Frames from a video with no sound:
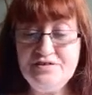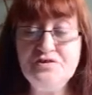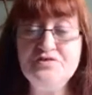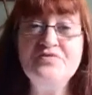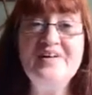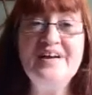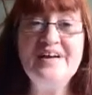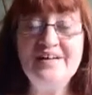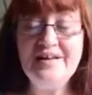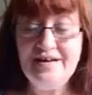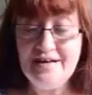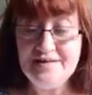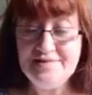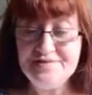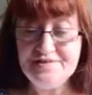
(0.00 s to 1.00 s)
you
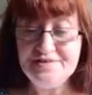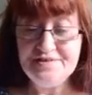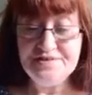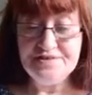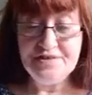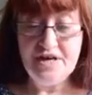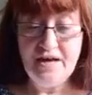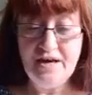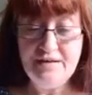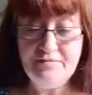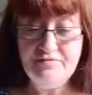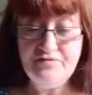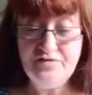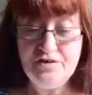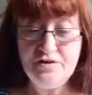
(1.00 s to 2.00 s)
realize it is
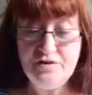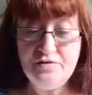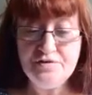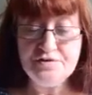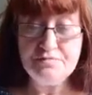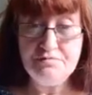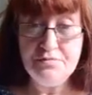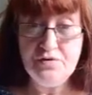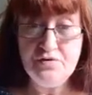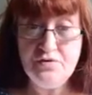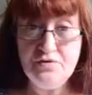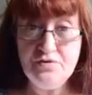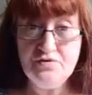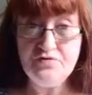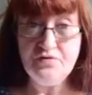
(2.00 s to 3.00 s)
time for you to
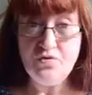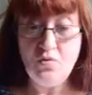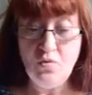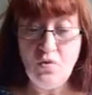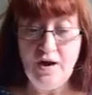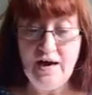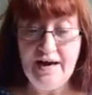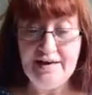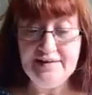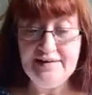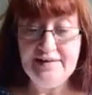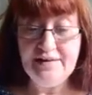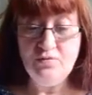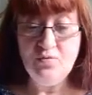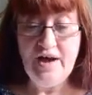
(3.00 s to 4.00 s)
move
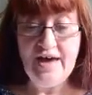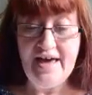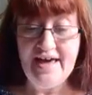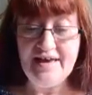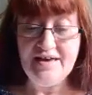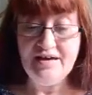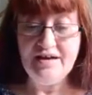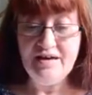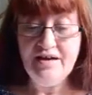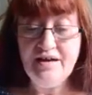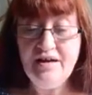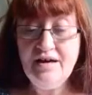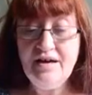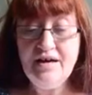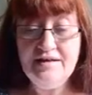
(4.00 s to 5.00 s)
quietly away
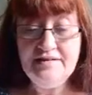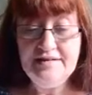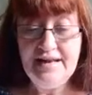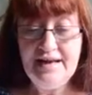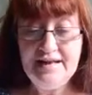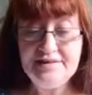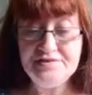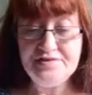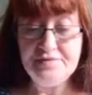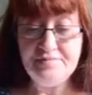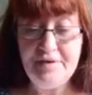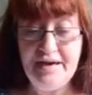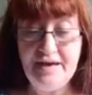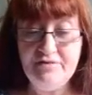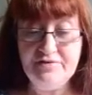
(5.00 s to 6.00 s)
and let the
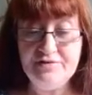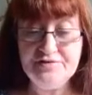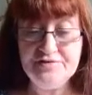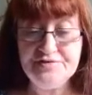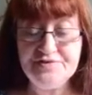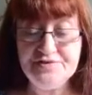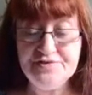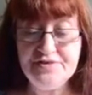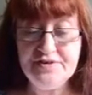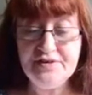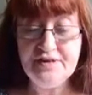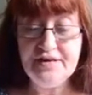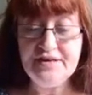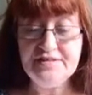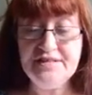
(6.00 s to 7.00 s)
parents
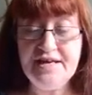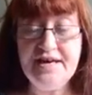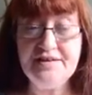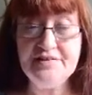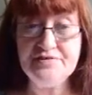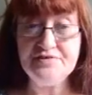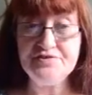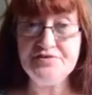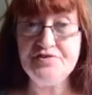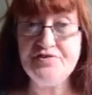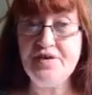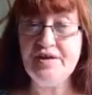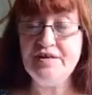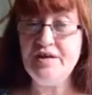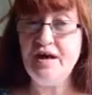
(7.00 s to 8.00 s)
attend to
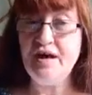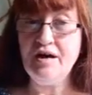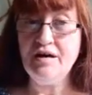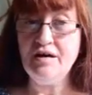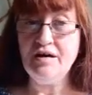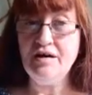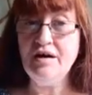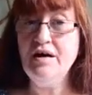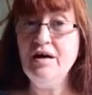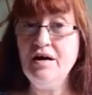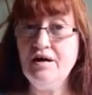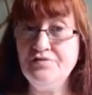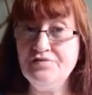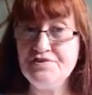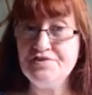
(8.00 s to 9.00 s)
their young
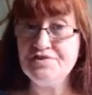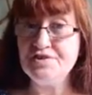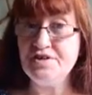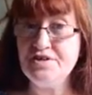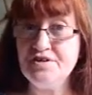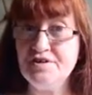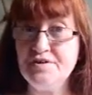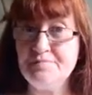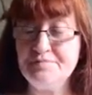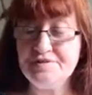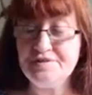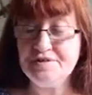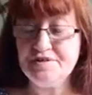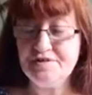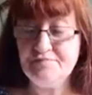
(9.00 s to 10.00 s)

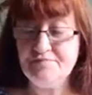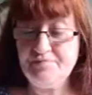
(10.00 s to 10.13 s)
undisturbed.